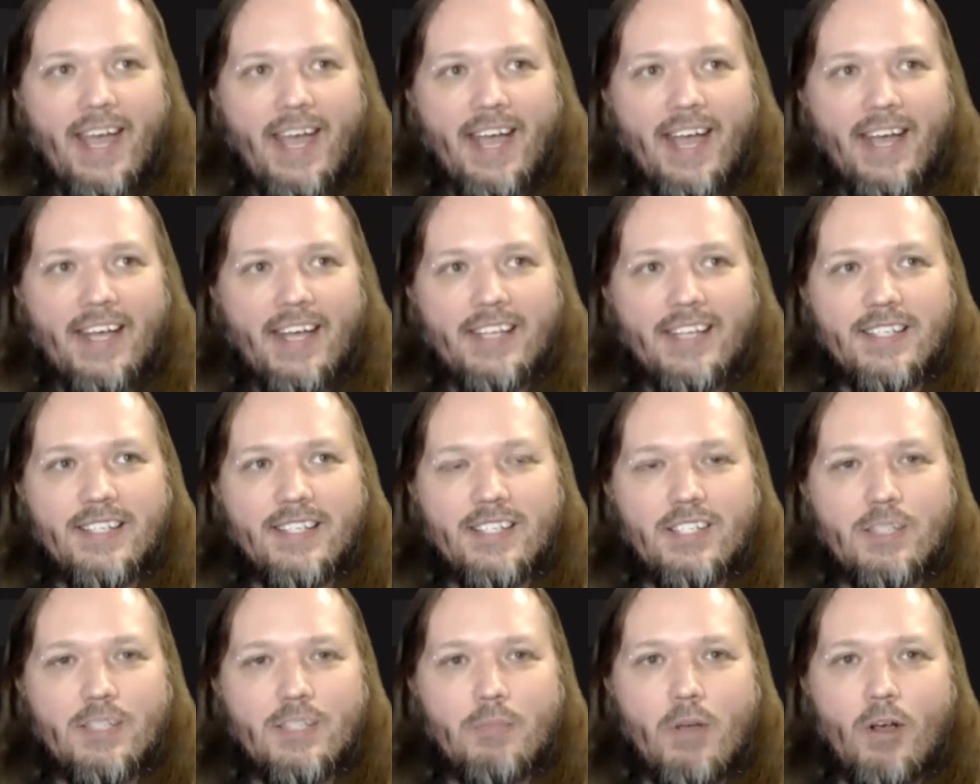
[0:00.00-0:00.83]
As
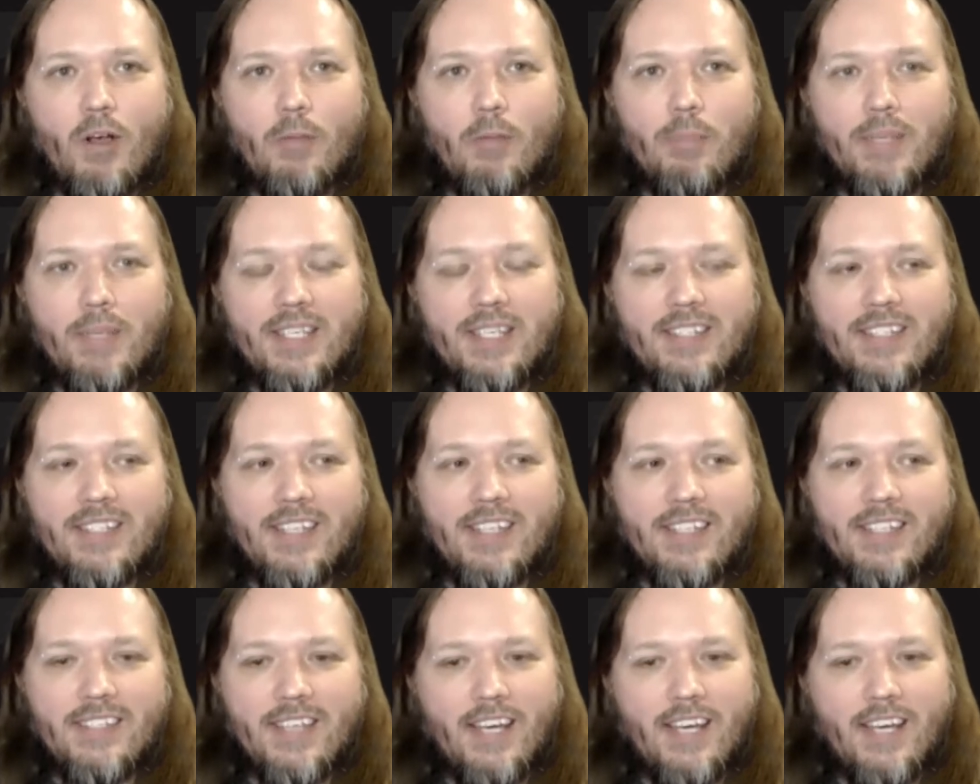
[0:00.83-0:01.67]
a small
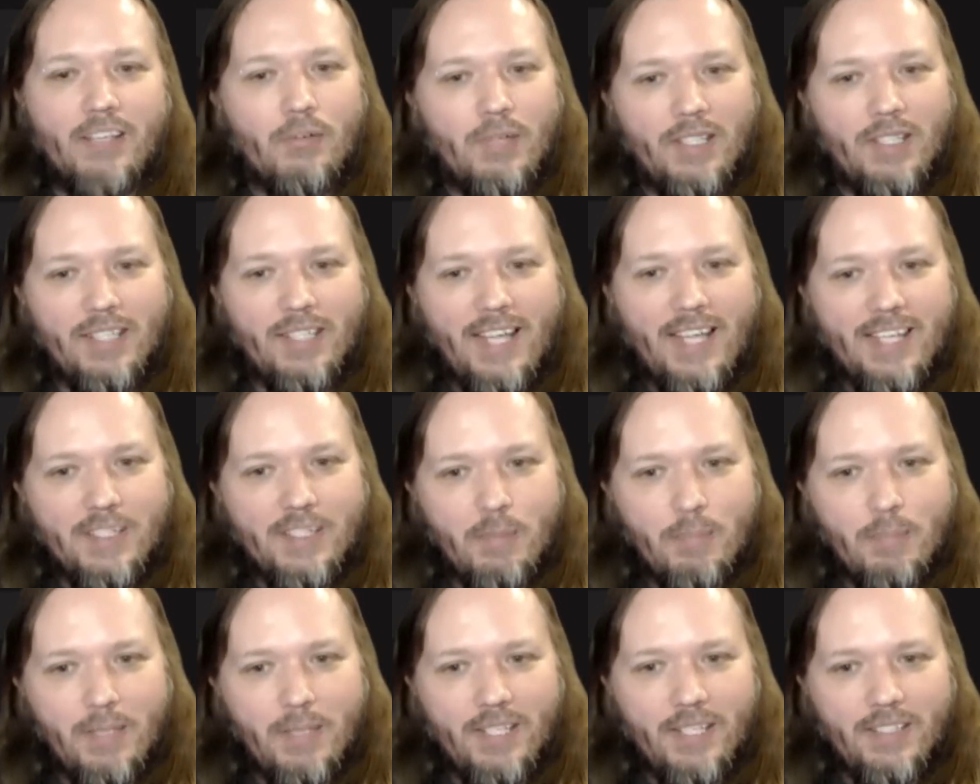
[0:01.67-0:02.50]
business, Unreal
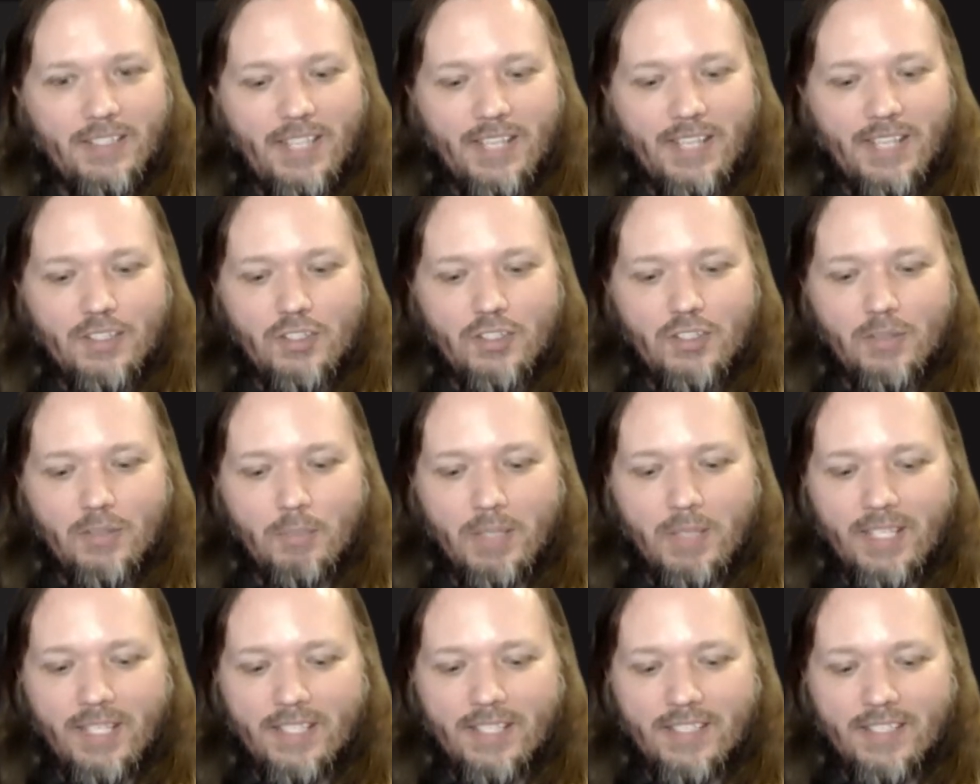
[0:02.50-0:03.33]
has a big
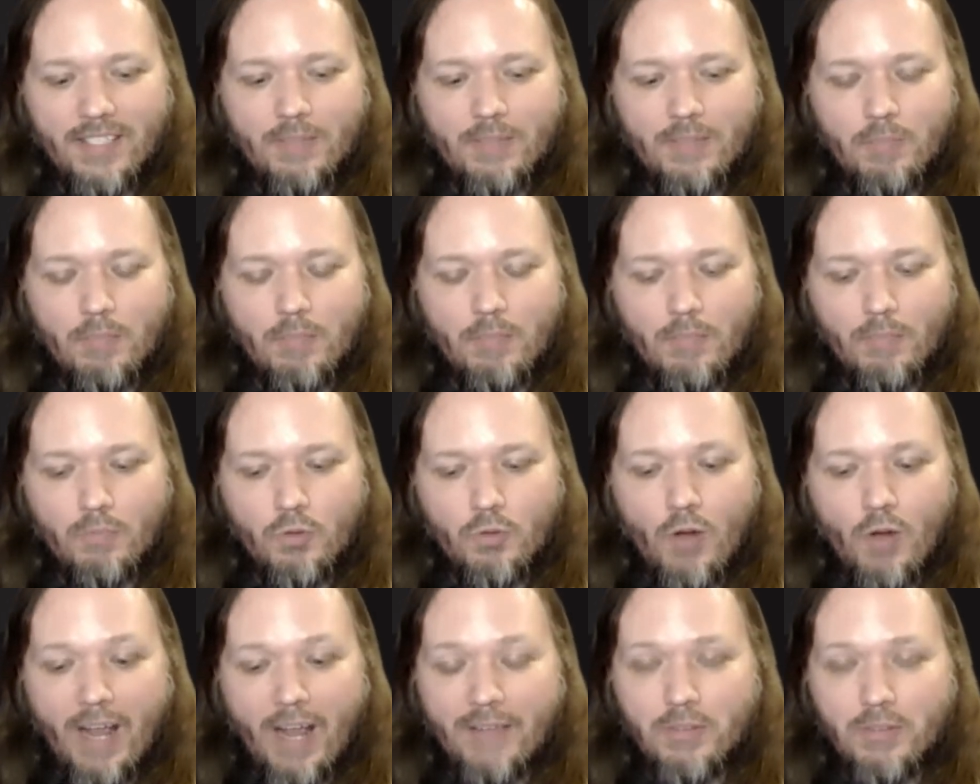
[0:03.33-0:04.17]
attention because it
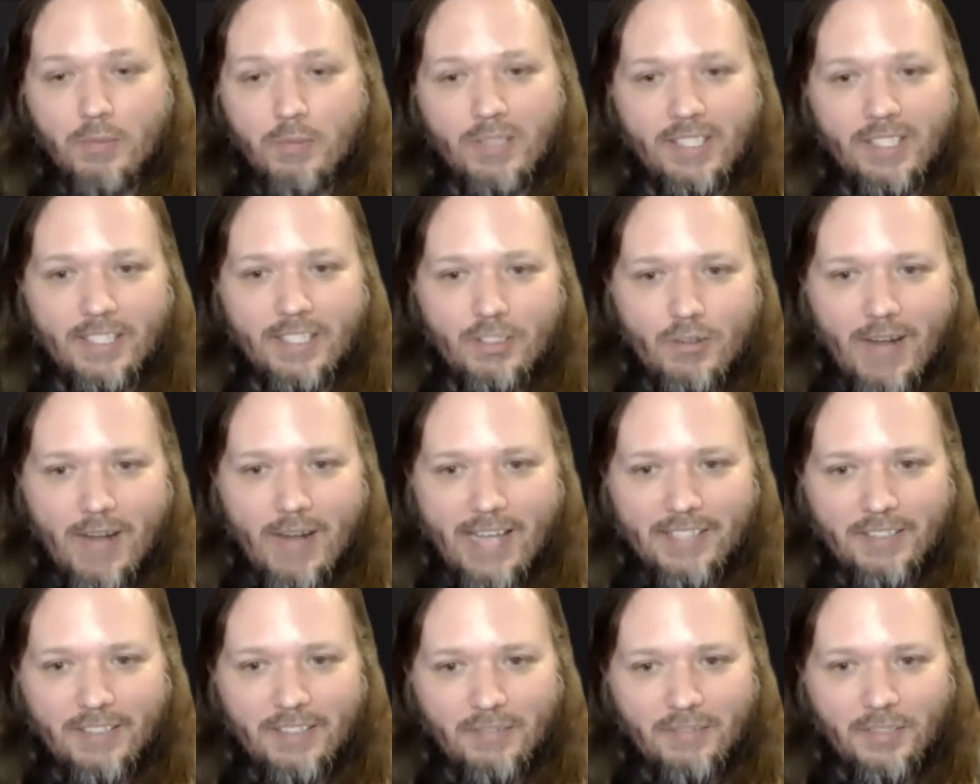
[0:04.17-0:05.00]
drives really
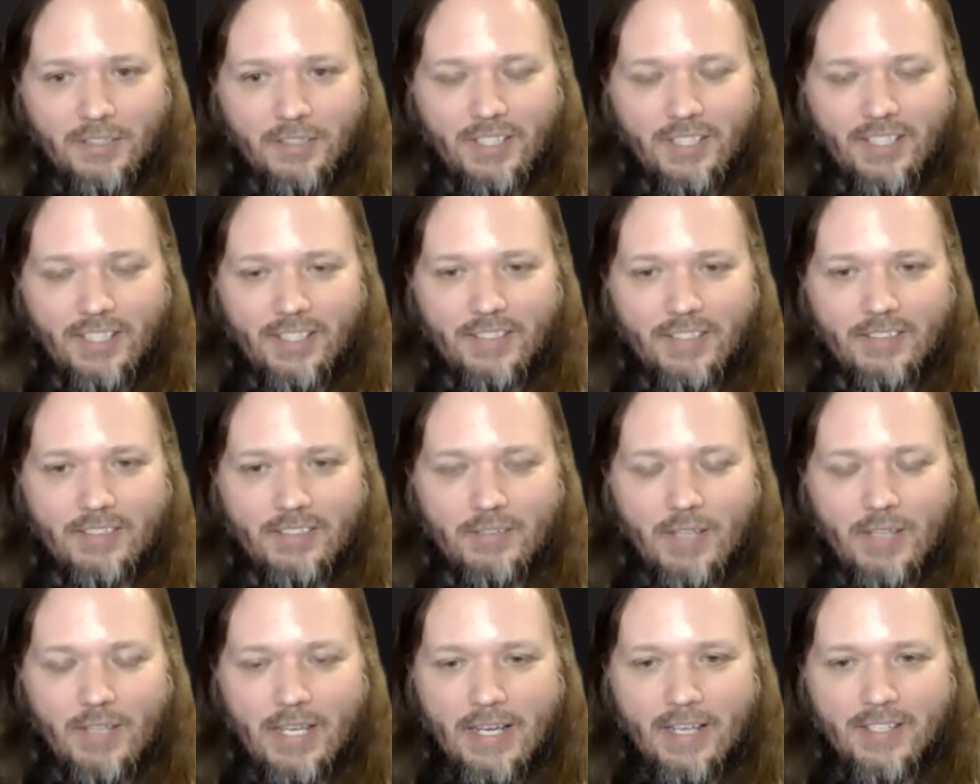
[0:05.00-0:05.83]
attractive
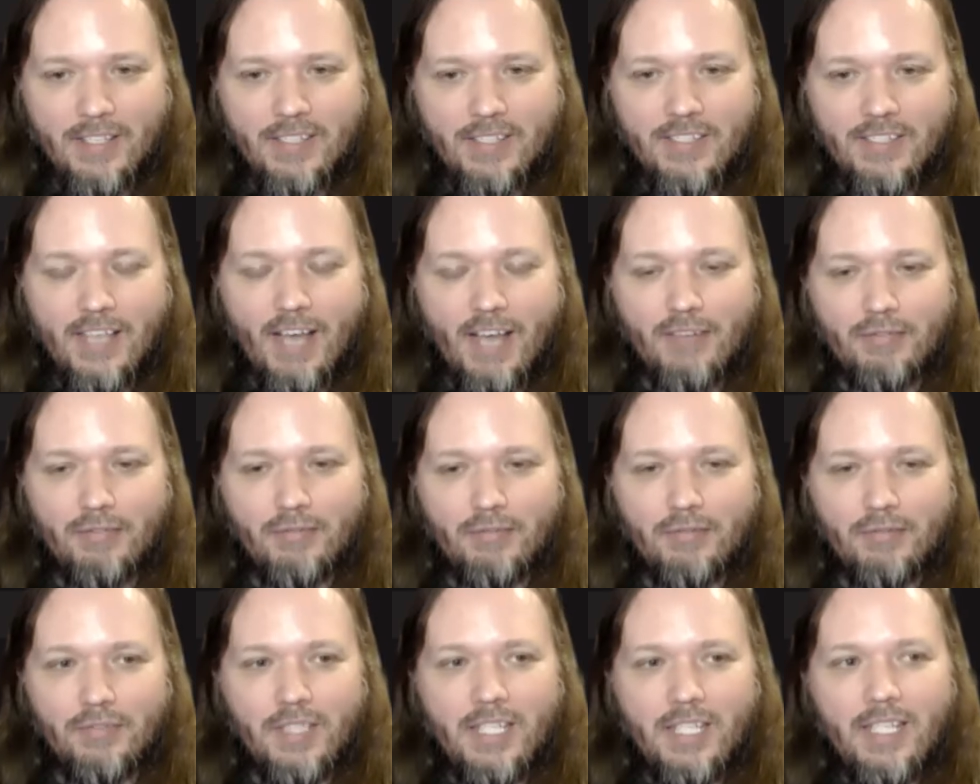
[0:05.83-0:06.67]
looking
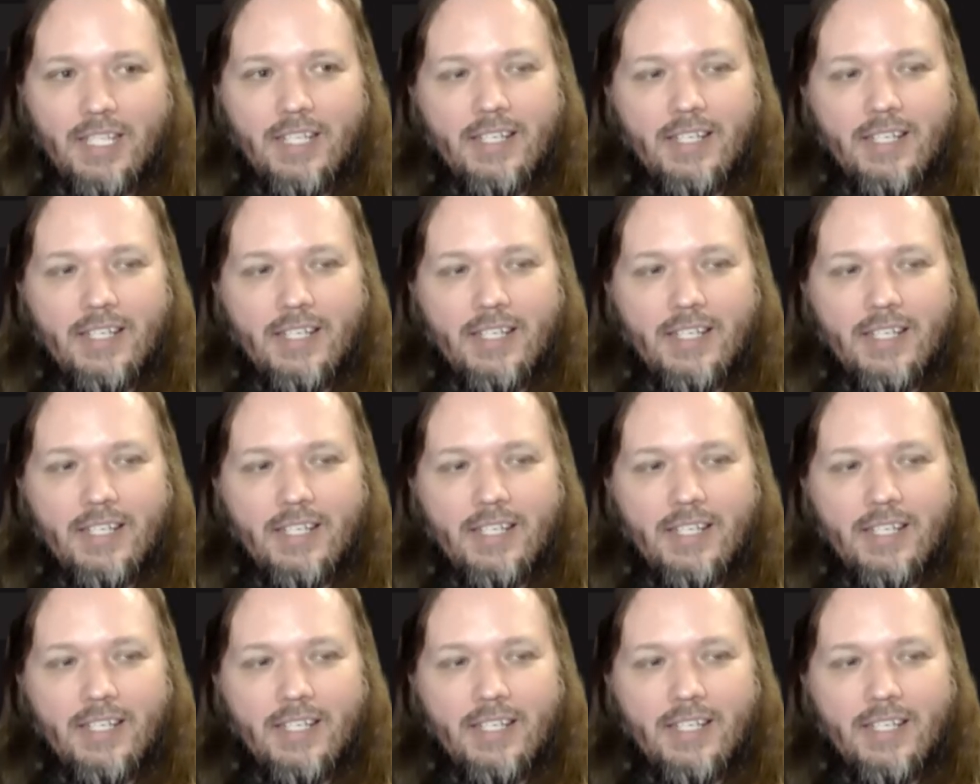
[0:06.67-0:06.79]
stuff.